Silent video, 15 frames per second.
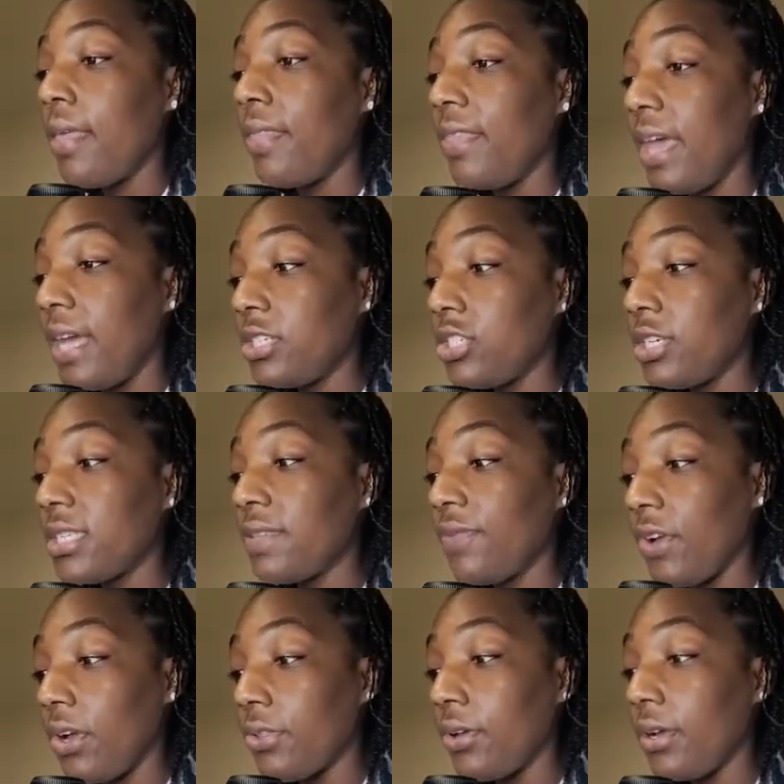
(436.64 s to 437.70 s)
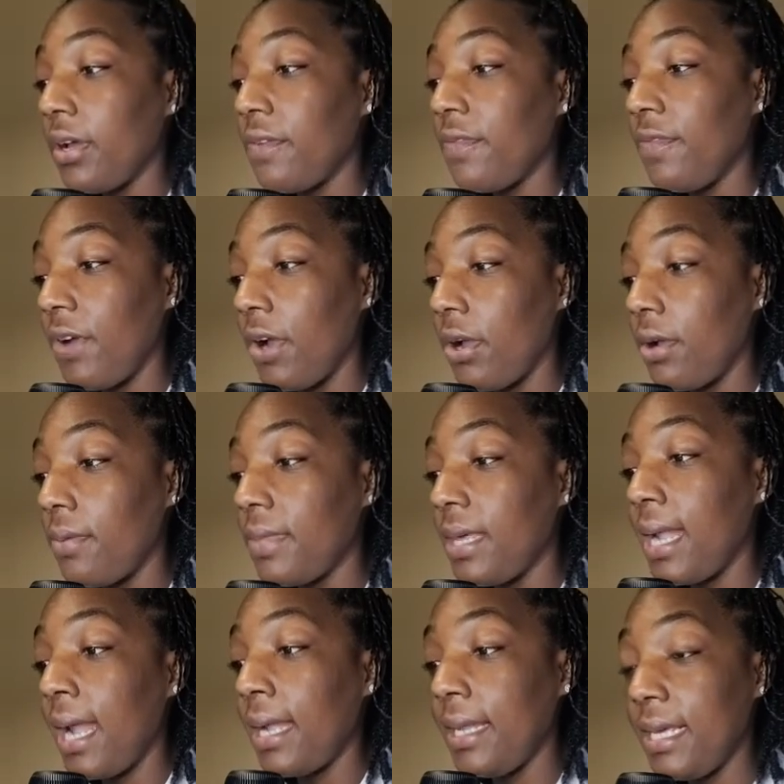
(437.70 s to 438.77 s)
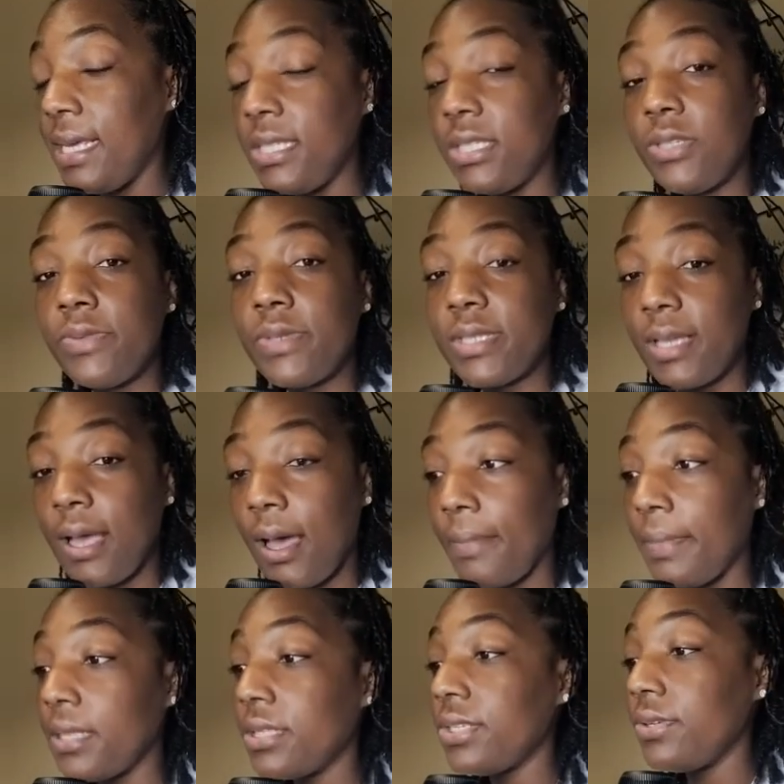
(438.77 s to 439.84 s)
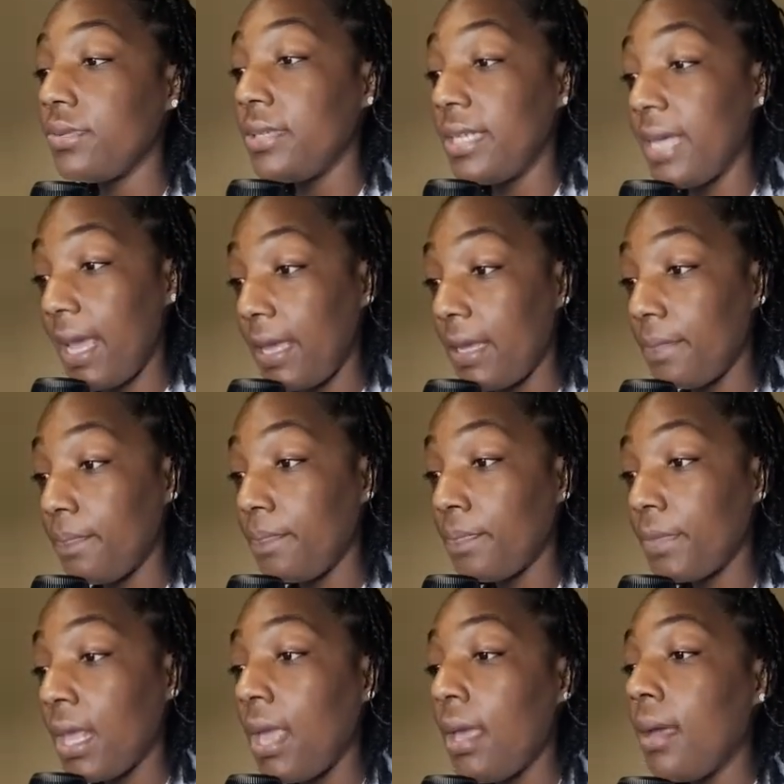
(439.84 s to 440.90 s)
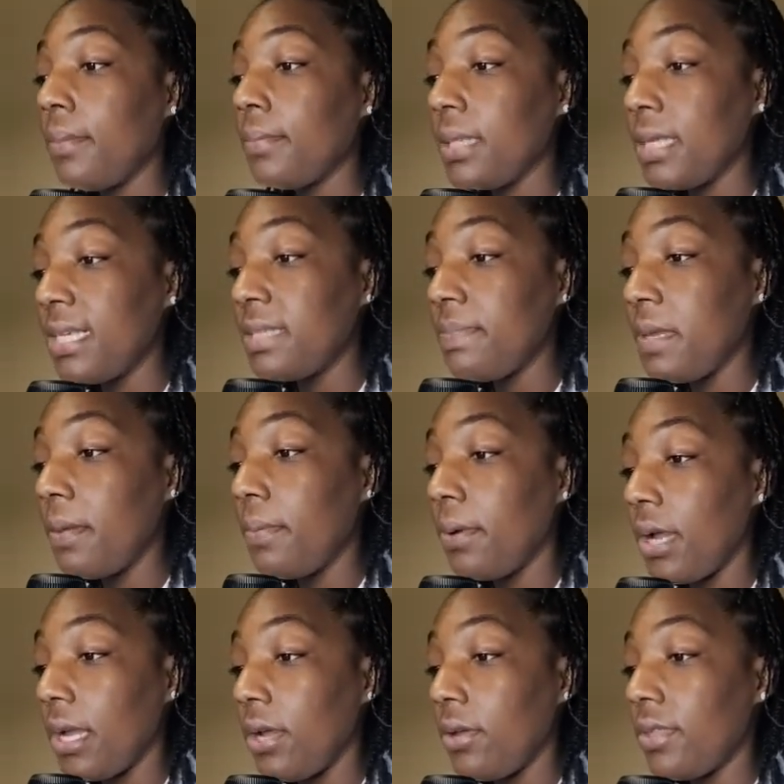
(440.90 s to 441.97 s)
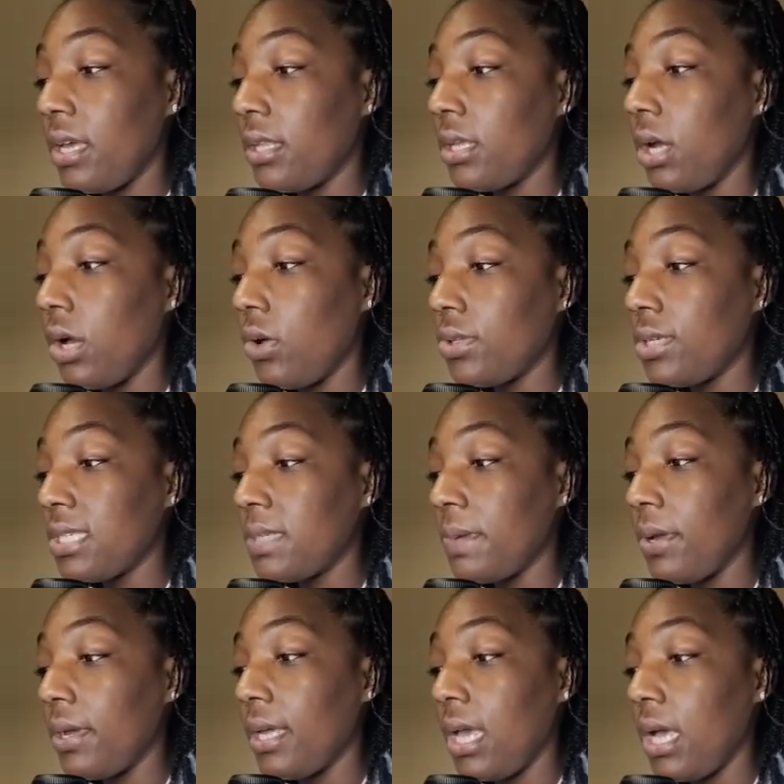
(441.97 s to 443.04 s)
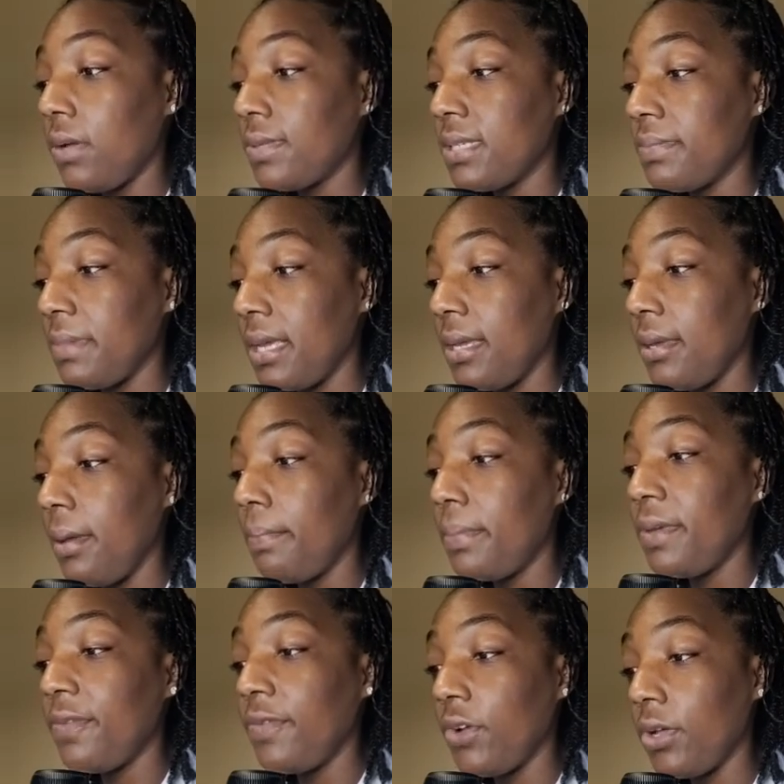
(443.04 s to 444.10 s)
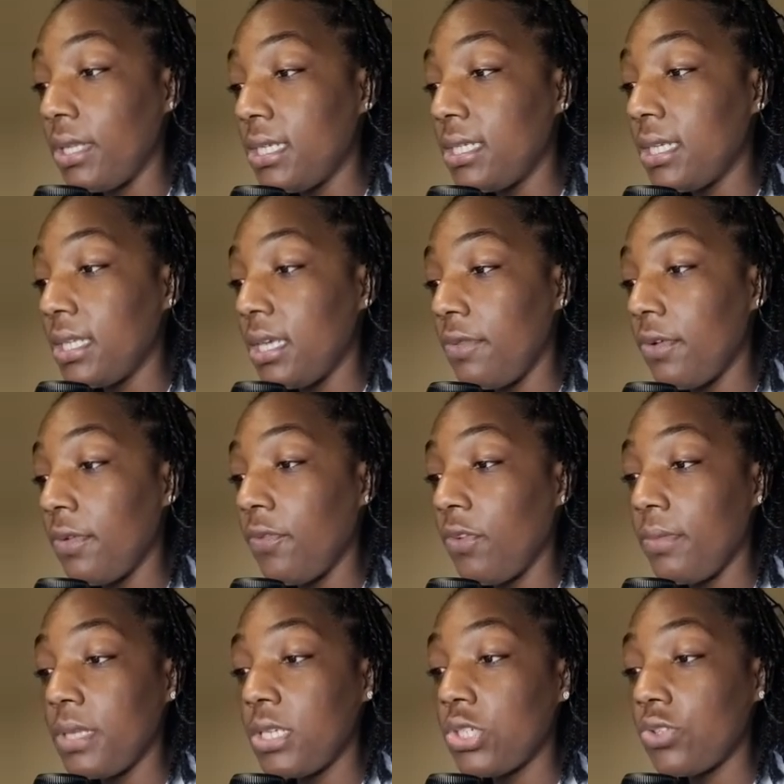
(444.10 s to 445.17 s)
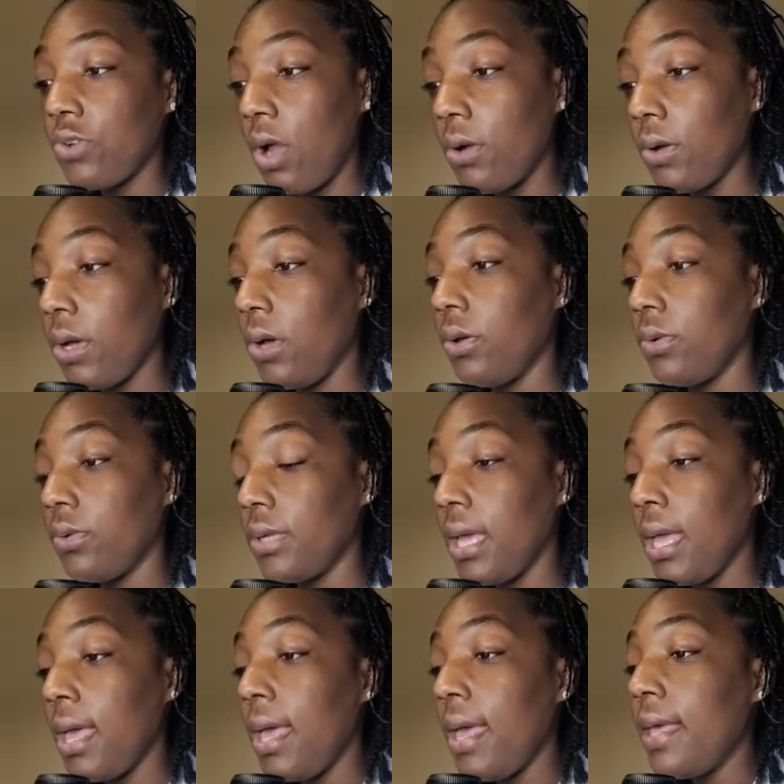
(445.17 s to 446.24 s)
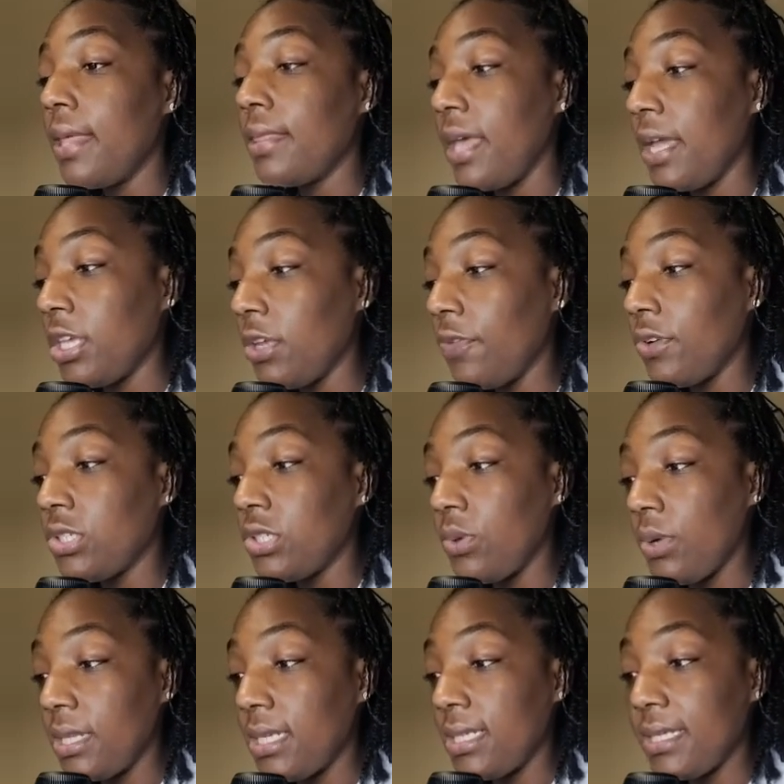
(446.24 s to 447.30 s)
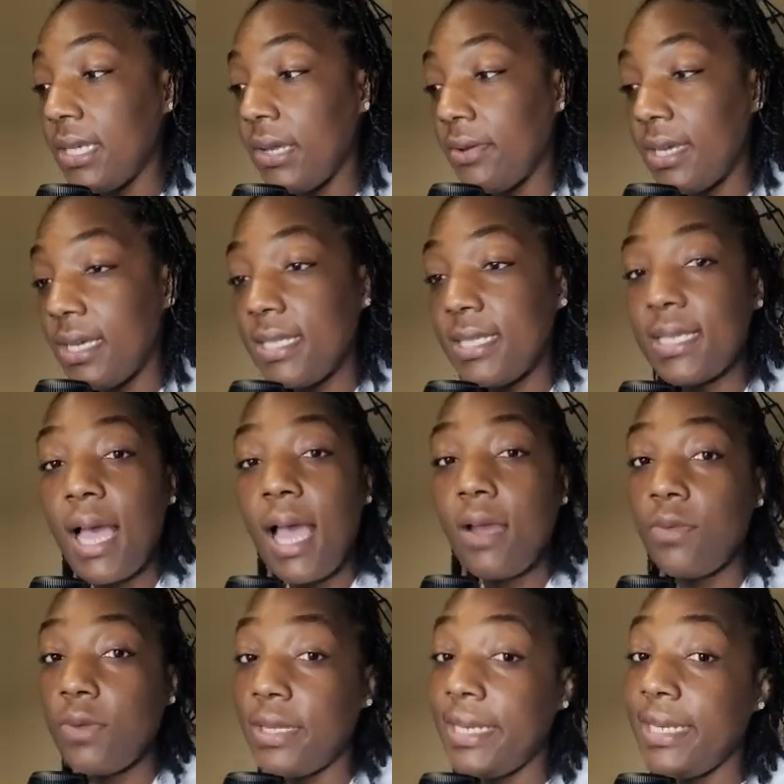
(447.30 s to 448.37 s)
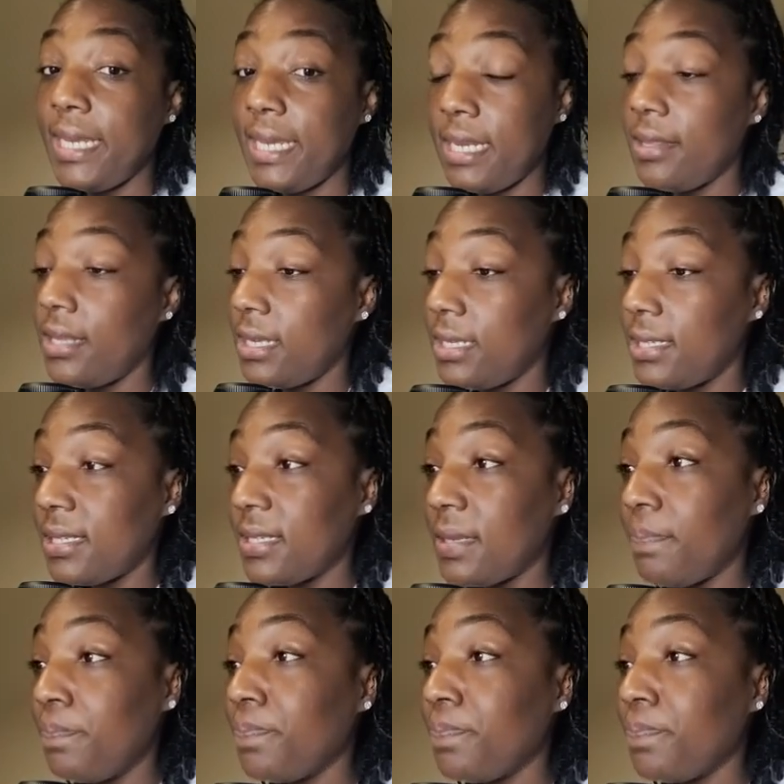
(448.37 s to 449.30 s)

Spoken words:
That just further confirmed that I need to stop today. Please be in prayer that the Holy Spirit helps me be fully delivered from this stronghold. Thank you for doing this series. I really needed this.